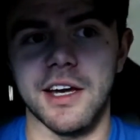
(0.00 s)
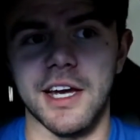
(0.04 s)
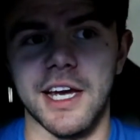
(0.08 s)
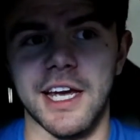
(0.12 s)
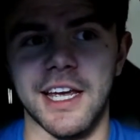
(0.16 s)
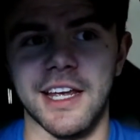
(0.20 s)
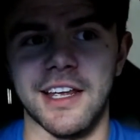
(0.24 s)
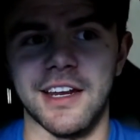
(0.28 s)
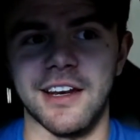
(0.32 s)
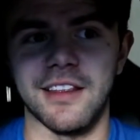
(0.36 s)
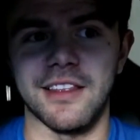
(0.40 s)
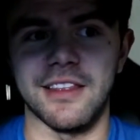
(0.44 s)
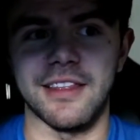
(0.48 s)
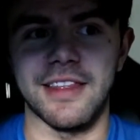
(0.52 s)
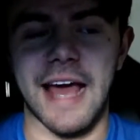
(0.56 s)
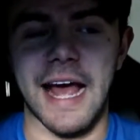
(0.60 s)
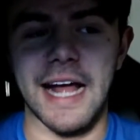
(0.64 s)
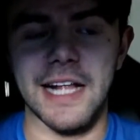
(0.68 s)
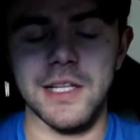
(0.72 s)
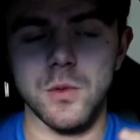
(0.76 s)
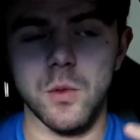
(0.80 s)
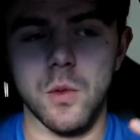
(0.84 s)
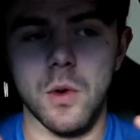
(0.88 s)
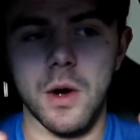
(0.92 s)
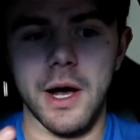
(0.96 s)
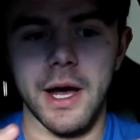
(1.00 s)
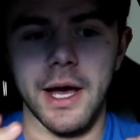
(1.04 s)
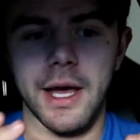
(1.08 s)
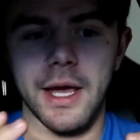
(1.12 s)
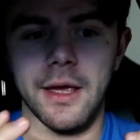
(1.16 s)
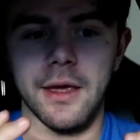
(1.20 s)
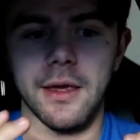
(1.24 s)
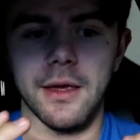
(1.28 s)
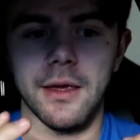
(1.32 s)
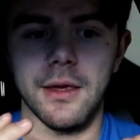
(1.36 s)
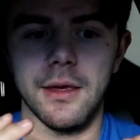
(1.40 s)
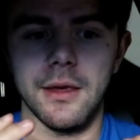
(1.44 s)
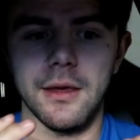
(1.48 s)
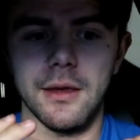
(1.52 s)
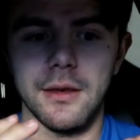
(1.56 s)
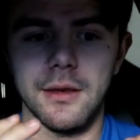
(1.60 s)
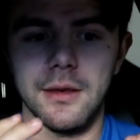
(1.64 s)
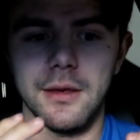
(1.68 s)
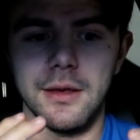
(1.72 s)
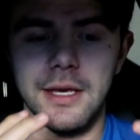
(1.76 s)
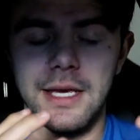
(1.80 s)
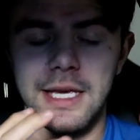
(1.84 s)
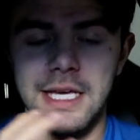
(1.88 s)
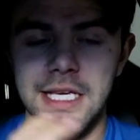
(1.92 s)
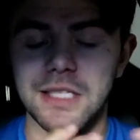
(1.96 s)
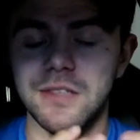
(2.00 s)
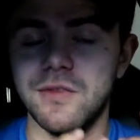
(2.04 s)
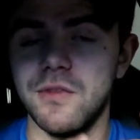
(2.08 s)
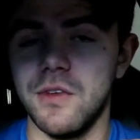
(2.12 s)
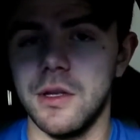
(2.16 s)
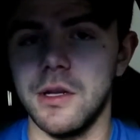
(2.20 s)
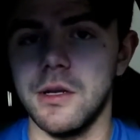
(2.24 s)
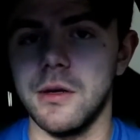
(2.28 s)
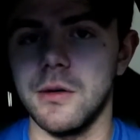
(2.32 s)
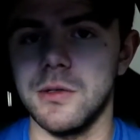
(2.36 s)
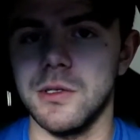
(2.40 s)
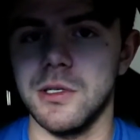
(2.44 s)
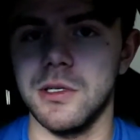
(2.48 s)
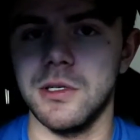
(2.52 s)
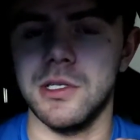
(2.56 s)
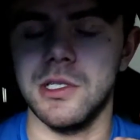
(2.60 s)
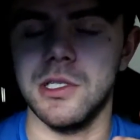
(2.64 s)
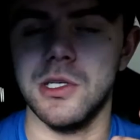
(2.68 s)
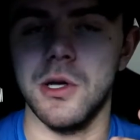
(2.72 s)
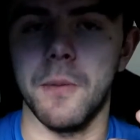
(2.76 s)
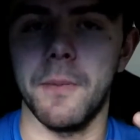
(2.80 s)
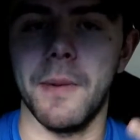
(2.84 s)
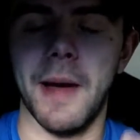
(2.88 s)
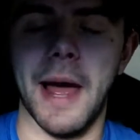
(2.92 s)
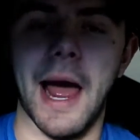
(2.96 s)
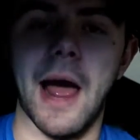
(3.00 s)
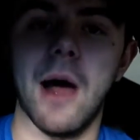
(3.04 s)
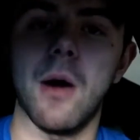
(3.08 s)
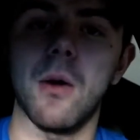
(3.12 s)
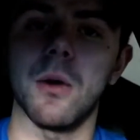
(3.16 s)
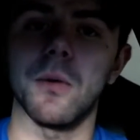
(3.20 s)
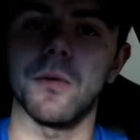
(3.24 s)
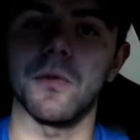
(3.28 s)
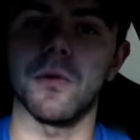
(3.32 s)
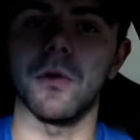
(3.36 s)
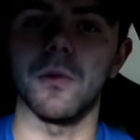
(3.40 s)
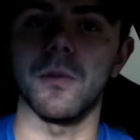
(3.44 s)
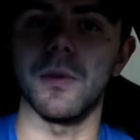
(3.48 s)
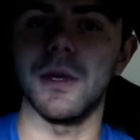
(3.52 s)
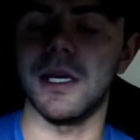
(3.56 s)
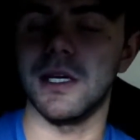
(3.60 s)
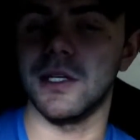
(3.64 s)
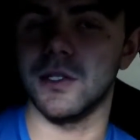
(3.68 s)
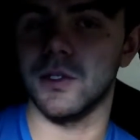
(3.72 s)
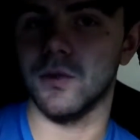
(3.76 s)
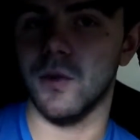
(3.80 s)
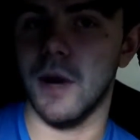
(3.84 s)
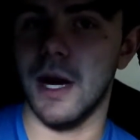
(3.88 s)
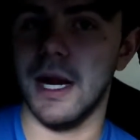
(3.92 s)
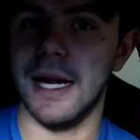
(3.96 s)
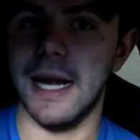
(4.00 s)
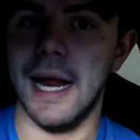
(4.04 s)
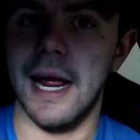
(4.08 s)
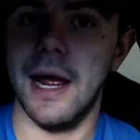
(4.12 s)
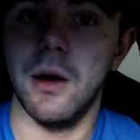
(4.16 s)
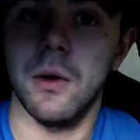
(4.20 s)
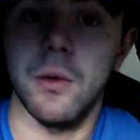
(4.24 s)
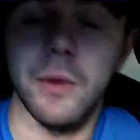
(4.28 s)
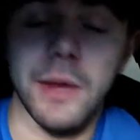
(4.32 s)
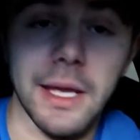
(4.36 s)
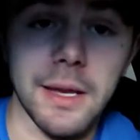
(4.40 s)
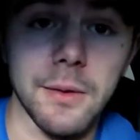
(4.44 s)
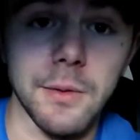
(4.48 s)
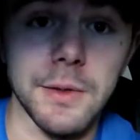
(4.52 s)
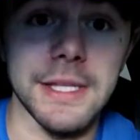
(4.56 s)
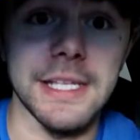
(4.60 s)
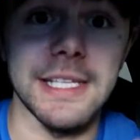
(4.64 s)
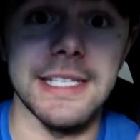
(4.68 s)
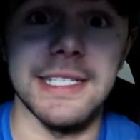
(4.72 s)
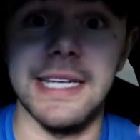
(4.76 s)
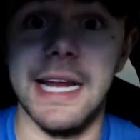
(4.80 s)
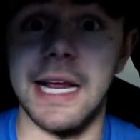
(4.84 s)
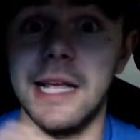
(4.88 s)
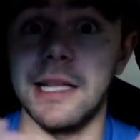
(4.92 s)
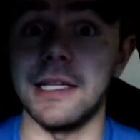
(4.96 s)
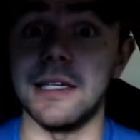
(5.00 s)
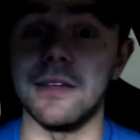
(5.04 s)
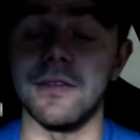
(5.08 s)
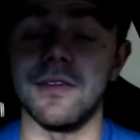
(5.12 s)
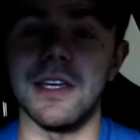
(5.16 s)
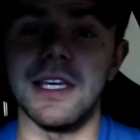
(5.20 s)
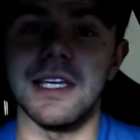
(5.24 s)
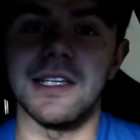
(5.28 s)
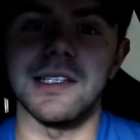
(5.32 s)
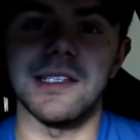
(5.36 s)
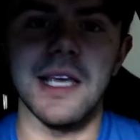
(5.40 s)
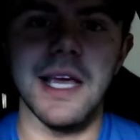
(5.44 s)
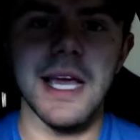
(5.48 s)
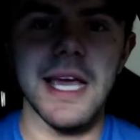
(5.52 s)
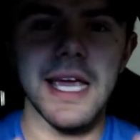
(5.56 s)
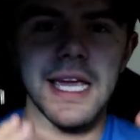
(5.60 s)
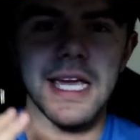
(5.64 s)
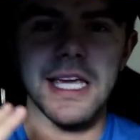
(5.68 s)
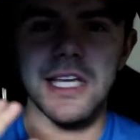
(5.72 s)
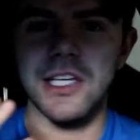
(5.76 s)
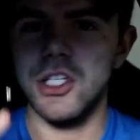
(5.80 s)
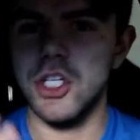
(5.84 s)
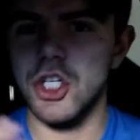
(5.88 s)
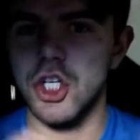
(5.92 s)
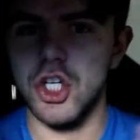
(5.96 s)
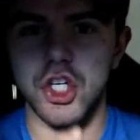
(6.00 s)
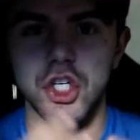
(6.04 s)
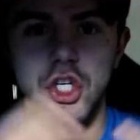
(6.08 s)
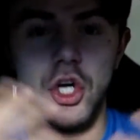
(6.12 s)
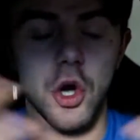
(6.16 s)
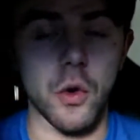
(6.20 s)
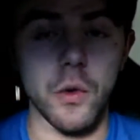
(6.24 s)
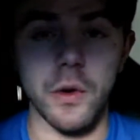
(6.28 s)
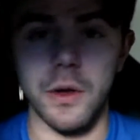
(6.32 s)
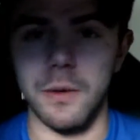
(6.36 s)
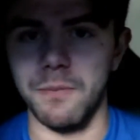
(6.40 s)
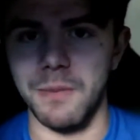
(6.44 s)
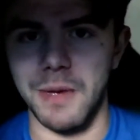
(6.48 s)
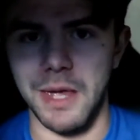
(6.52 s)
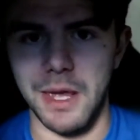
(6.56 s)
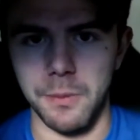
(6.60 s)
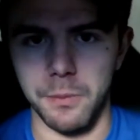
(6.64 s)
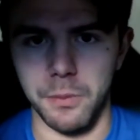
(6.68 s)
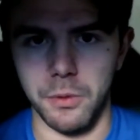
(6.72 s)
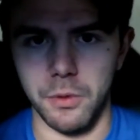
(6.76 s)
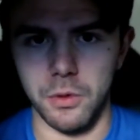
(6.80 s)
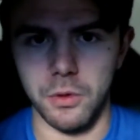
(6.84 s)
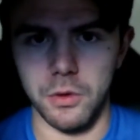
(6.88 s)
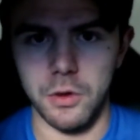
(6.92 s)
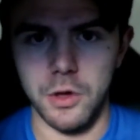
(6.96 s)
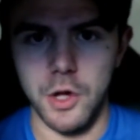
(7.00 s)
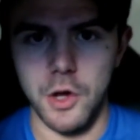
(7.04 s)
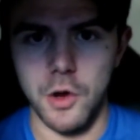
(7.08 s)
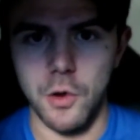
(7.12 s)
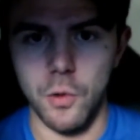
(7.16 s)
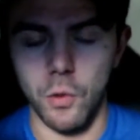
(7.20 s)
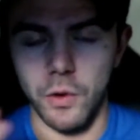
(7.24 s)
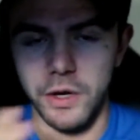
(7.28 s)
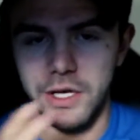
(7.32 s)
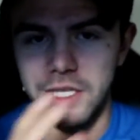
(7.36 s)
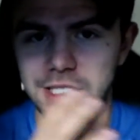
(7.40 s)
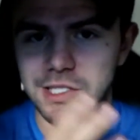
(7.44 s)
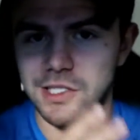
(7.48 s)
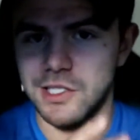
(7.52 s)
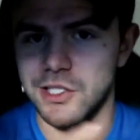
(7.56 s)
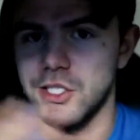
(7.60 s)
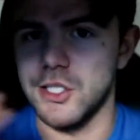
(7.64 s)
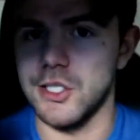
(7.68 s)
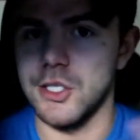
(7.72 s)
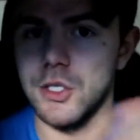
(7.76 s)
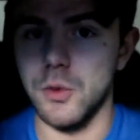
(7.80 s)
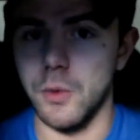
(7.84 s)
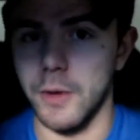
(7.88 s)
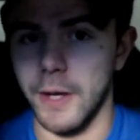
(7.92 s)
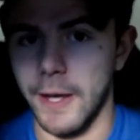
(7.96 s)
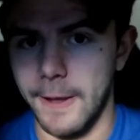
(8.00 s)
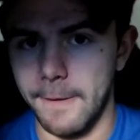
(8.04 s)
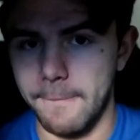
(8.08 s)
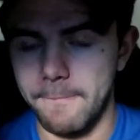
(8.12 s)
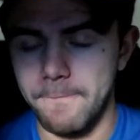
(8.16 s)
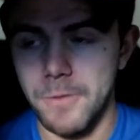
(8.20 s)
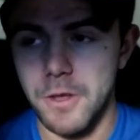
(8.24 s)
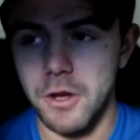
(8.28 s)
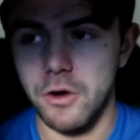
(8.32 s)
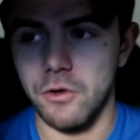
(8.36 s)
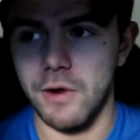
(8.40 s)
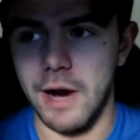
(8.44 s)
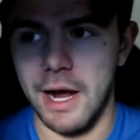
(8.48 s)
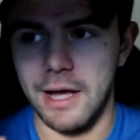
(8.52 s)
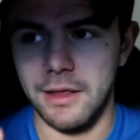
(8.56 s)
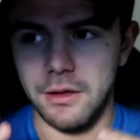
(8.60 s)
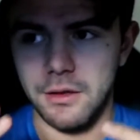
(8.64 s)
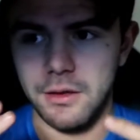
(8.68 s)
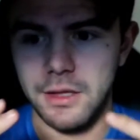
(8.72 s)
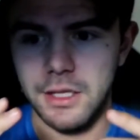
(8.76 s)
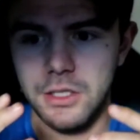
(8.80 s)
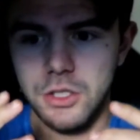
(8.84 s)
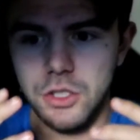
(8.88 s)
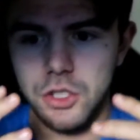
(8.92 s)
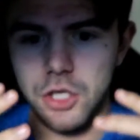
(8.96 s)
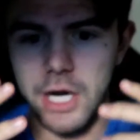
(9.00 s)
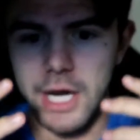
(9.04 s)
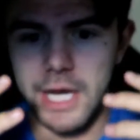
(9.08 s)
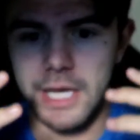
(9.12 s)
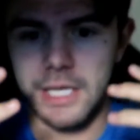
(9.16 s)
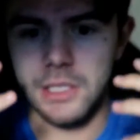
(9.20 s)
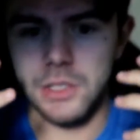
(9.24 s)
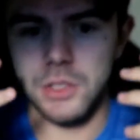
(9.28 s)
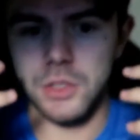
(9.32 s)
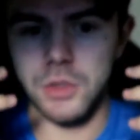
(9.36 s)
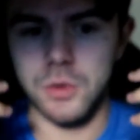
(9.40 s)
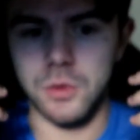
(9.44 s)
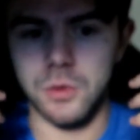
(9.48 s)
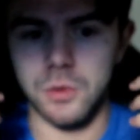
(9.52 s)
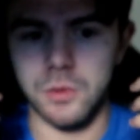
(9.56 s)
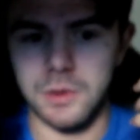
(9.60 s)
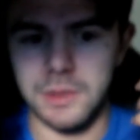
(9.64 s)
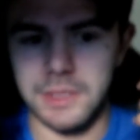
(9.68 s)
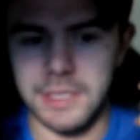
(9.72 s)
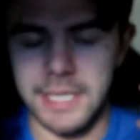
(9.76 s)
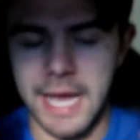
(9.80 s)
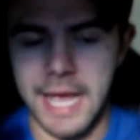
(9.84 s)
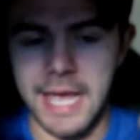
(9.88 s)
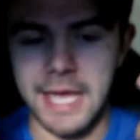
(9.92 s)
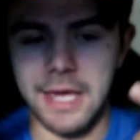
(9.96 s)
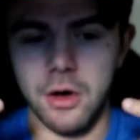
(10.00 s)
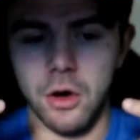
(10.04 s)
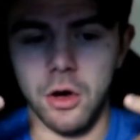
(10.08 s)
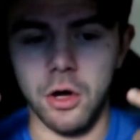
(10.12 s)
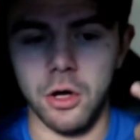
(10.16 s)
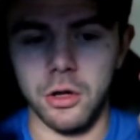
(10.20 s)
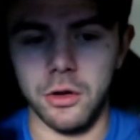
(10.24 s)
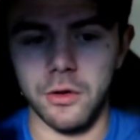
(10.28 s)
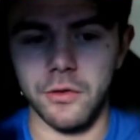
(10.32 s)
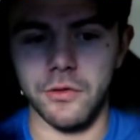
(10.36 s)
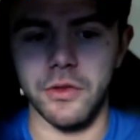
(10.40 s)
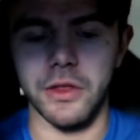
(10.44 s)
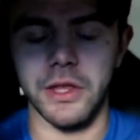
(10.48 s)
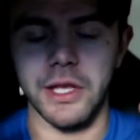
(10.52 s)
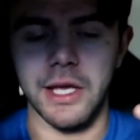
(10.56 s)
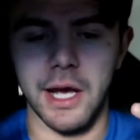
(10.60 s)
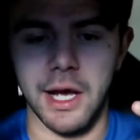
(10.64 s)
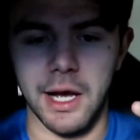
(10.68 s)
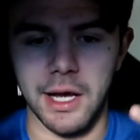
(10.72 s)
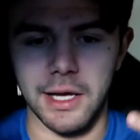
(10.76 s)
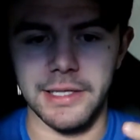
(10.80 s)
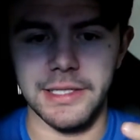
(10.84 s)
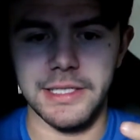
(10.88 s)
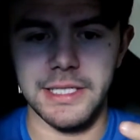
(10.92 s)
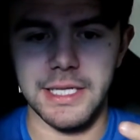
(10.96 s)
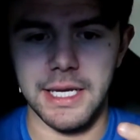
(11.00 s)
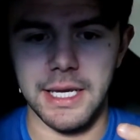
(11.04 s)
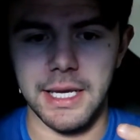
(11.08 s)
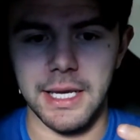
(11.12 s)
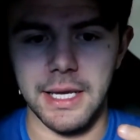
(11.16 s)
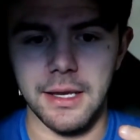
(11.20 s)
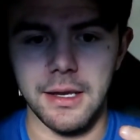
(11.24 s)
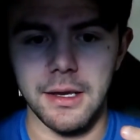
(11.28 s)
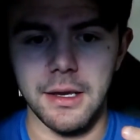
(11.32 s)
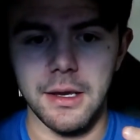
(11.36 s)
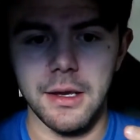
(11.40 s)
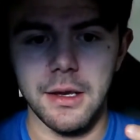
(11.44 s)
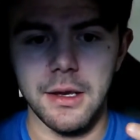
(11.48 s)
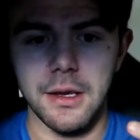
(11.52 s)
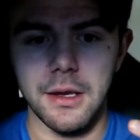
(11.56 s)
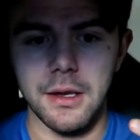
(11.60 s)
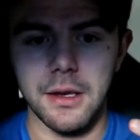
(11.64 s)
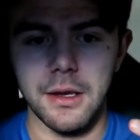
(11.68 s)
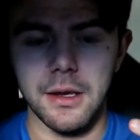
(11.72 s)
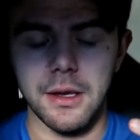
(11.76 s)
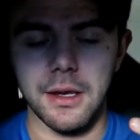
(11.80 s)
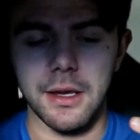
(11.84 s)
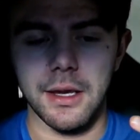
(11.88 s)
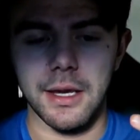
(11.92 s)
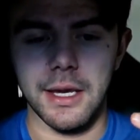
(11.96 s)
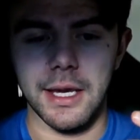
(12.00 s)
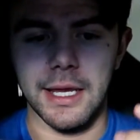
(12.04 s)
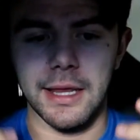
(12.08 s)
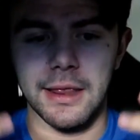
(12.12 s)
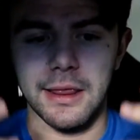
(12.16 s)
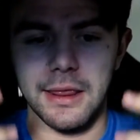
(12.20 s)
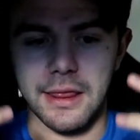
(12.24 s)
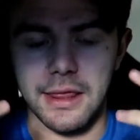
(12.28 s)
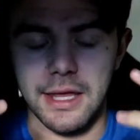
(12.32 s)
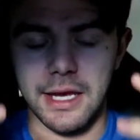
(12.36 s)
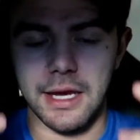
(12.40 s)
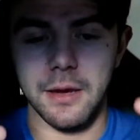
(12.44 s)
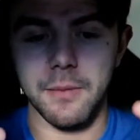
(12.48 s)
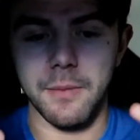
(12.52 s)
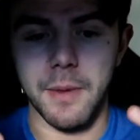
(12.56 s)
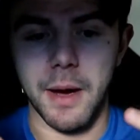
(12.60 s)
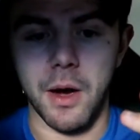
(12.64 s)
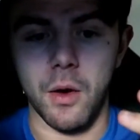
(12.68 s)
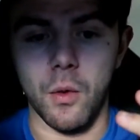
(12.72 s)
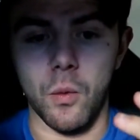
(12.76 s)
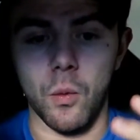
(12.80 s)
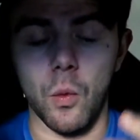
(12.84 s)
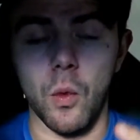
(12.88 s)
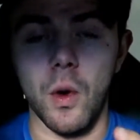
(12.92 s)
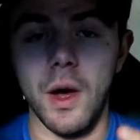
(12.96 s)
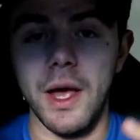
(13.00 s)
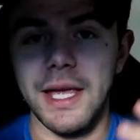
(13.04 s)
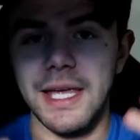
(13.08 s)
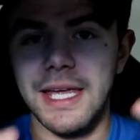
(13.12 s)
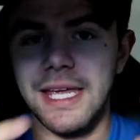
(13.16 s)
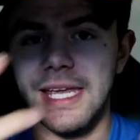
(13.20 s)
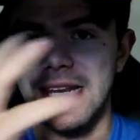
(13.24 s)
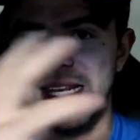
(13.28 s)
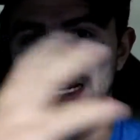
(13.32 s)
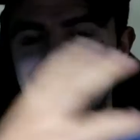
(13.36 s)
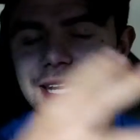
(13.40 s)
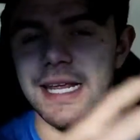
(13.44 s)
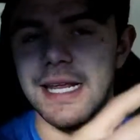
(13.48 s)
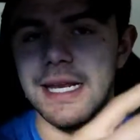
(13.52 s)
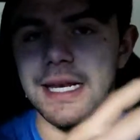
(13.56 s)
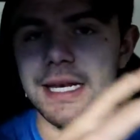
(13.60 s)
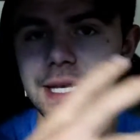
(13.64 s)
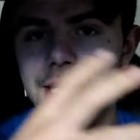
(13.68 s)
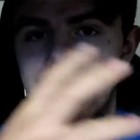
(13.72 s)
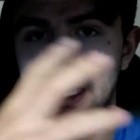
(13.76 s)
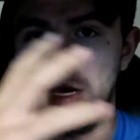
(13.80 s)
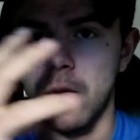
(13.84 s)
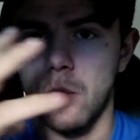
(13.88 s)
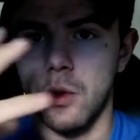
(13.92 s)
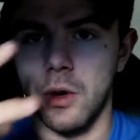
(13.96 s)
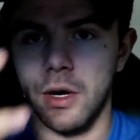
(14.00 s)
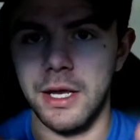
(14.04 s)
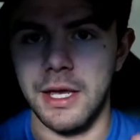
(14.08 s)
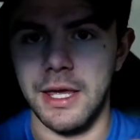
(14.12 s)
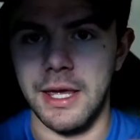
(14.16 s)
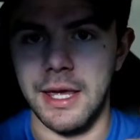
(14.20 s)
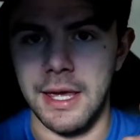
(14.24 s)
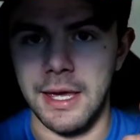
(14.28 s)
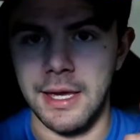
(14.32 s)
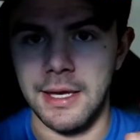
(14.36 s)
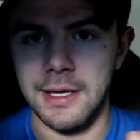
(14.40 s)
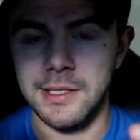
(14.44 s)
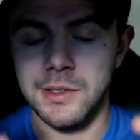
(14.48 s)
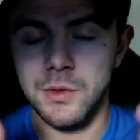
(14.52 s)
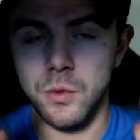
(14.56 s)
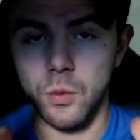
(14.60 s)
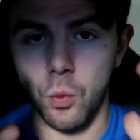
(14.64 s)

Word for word: And that's why his videos are so powerful, because right now, like with his daily V's, he's just showing people what he's doing rather than trying to take all of the content and think about what he did to get where he is.